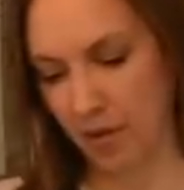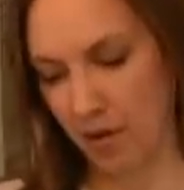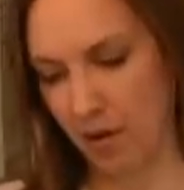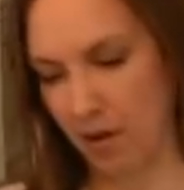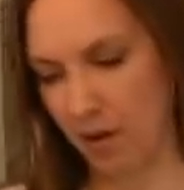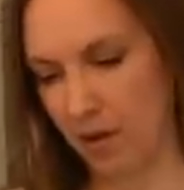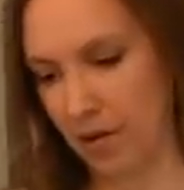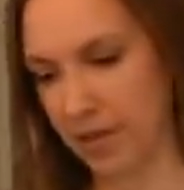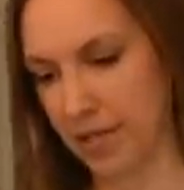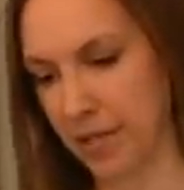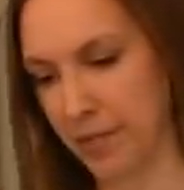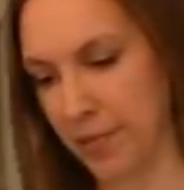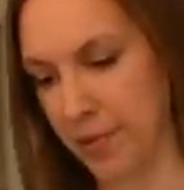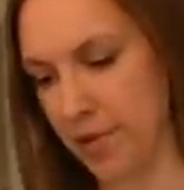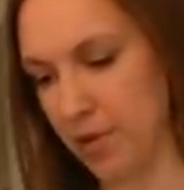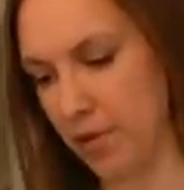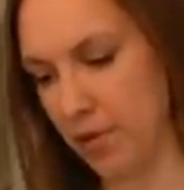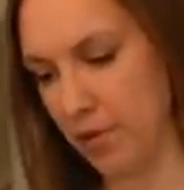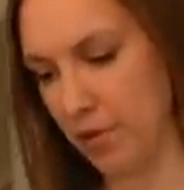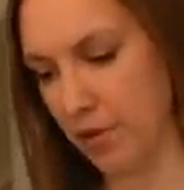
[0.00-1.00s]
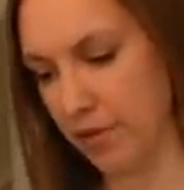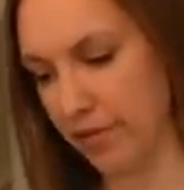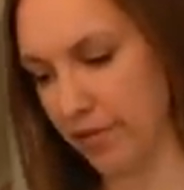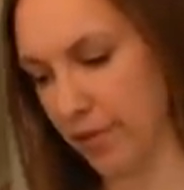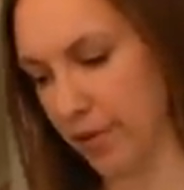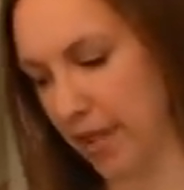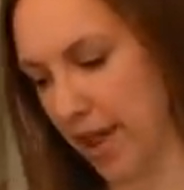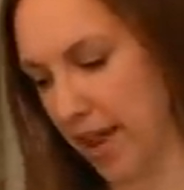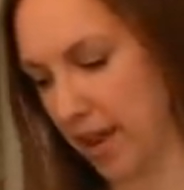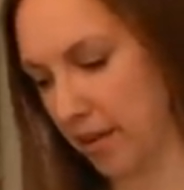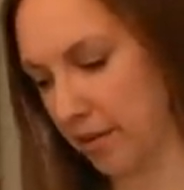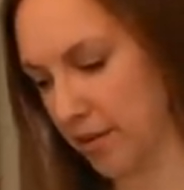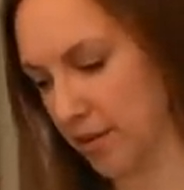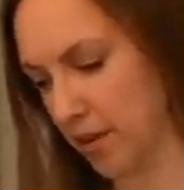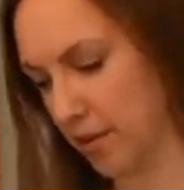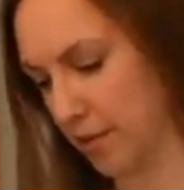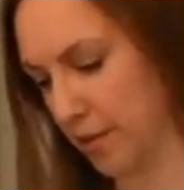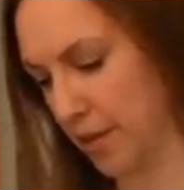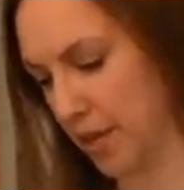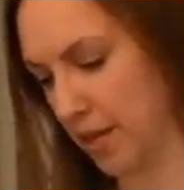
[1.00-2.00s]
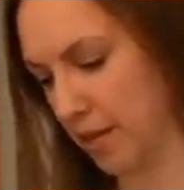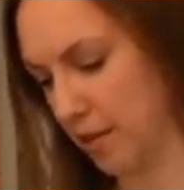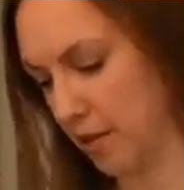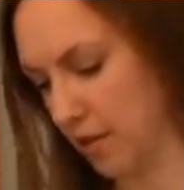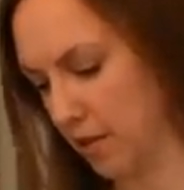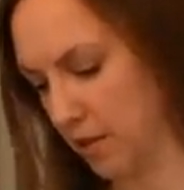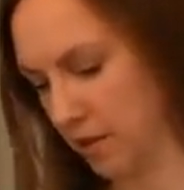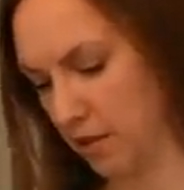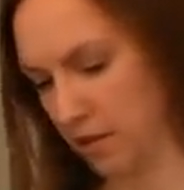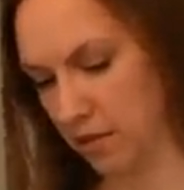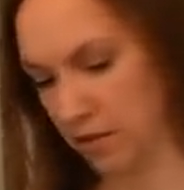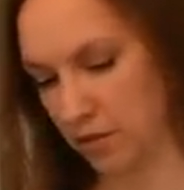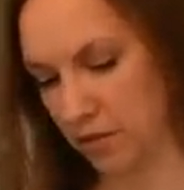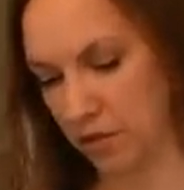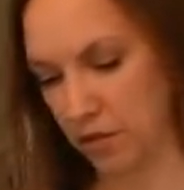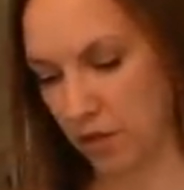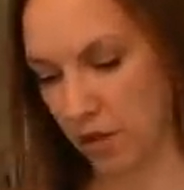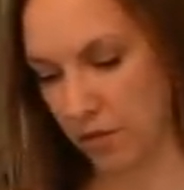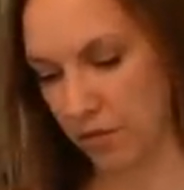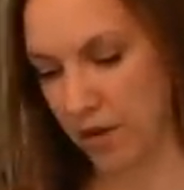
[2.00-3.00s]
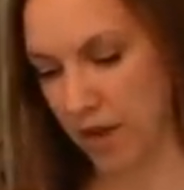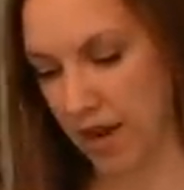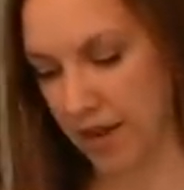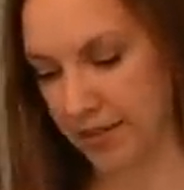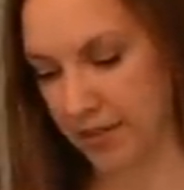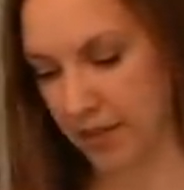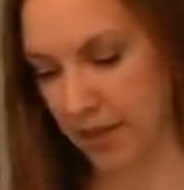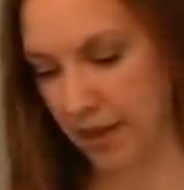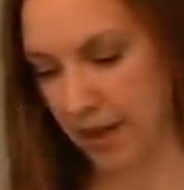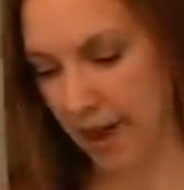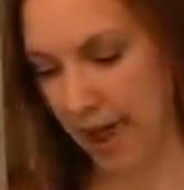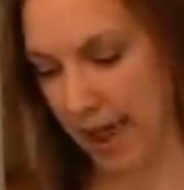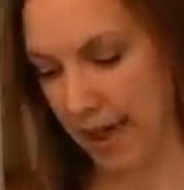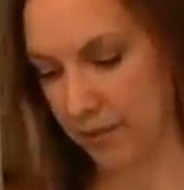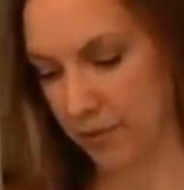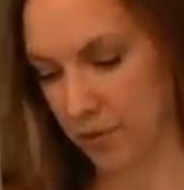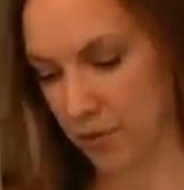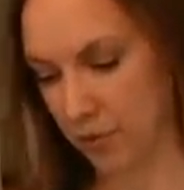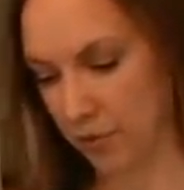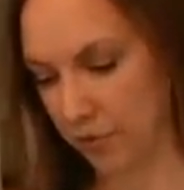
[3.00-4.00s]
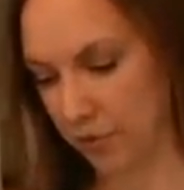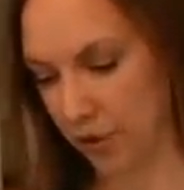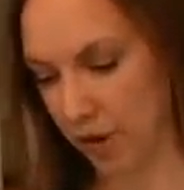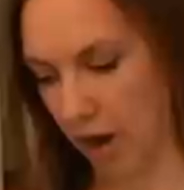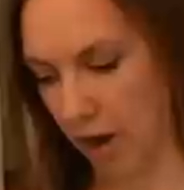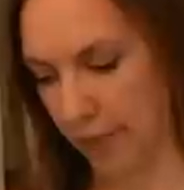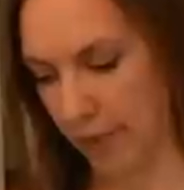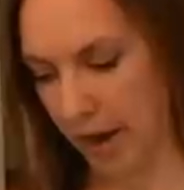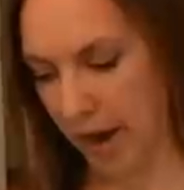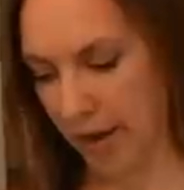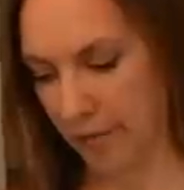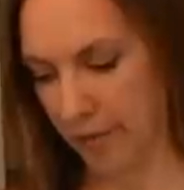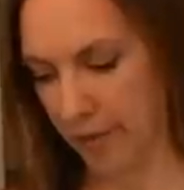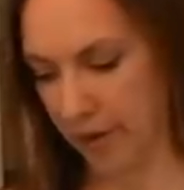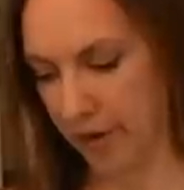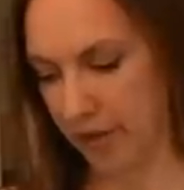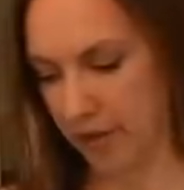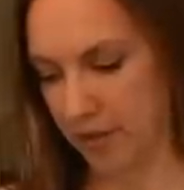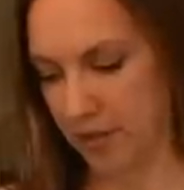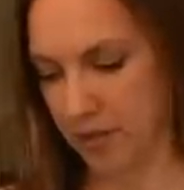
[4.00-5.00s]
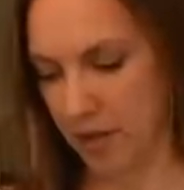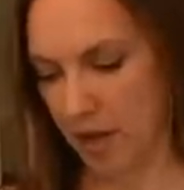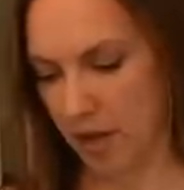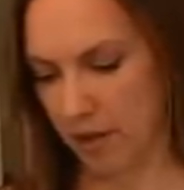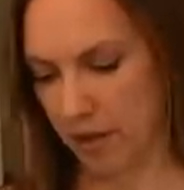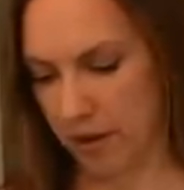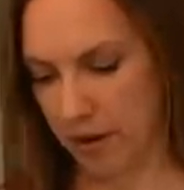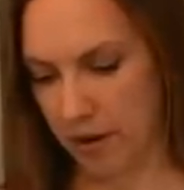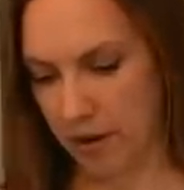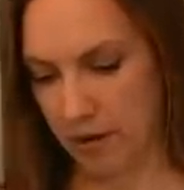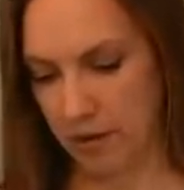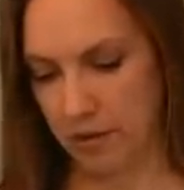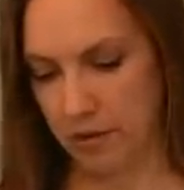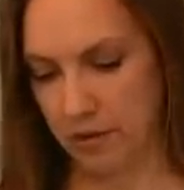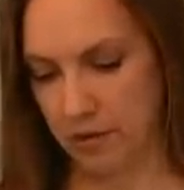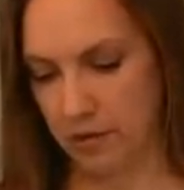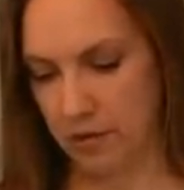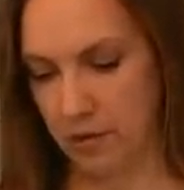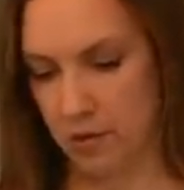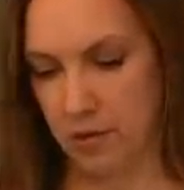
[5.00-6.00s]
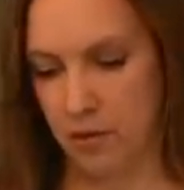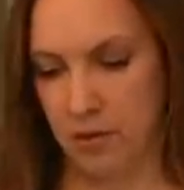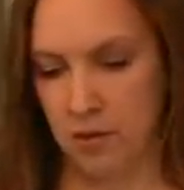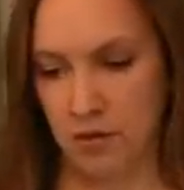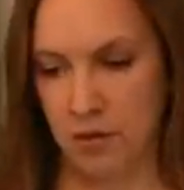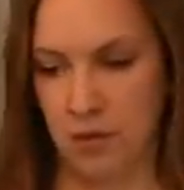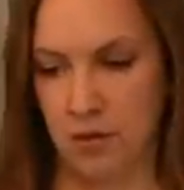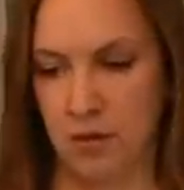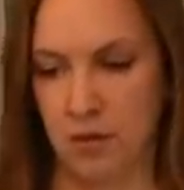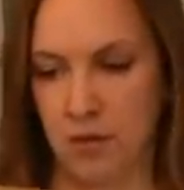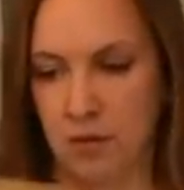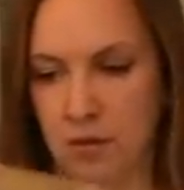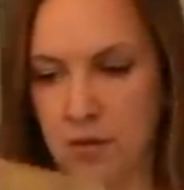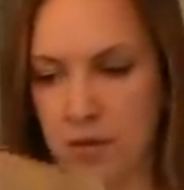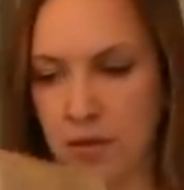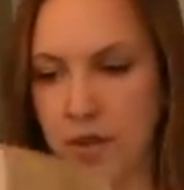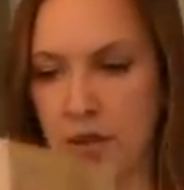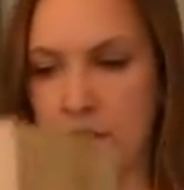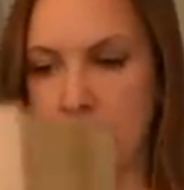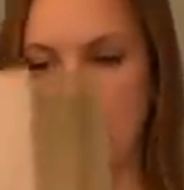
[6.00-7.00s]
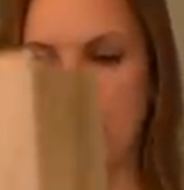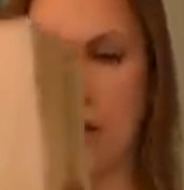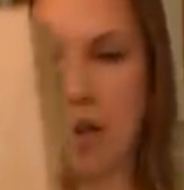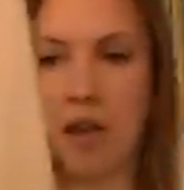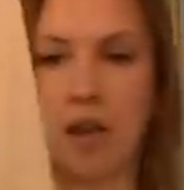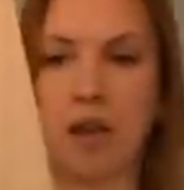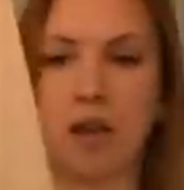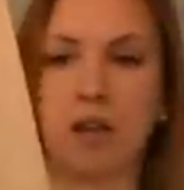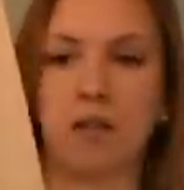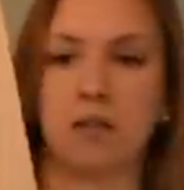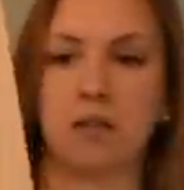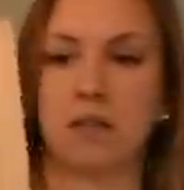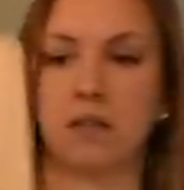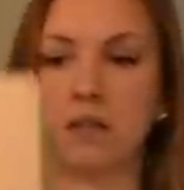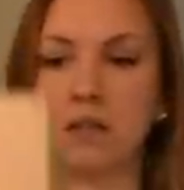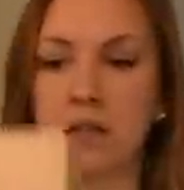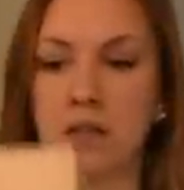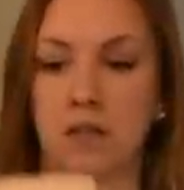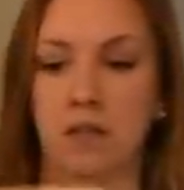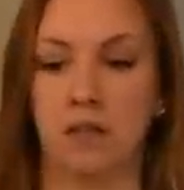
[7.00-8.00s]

Oh, it's beautiful, and it's going to be so nice and natural for our property, this color. So here it is.